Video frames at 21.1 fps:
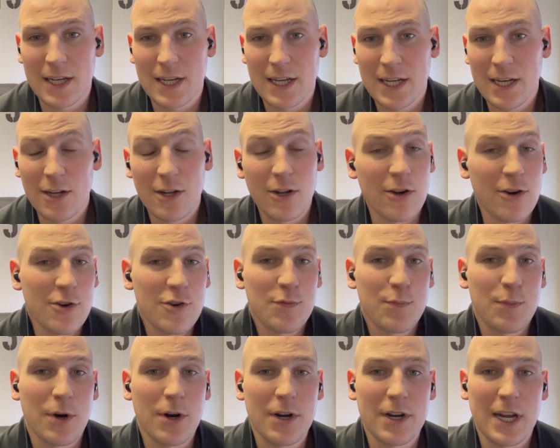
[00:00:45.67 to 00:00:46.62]
in
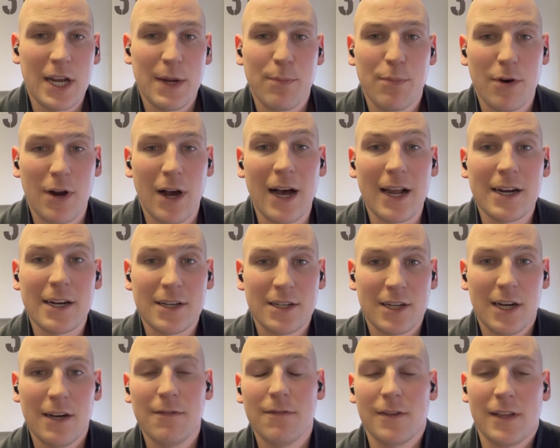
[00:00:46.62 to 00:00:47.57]
large part a product
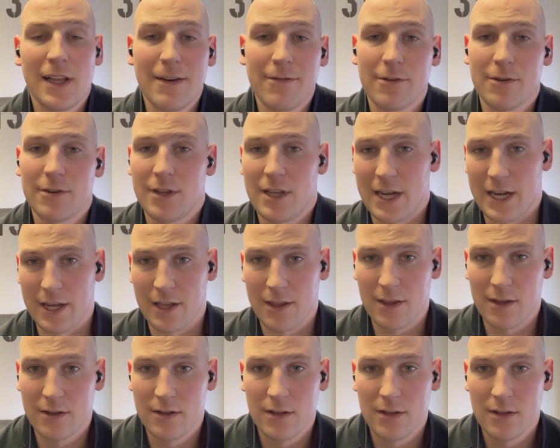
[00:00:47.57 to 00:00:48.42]
of lever length.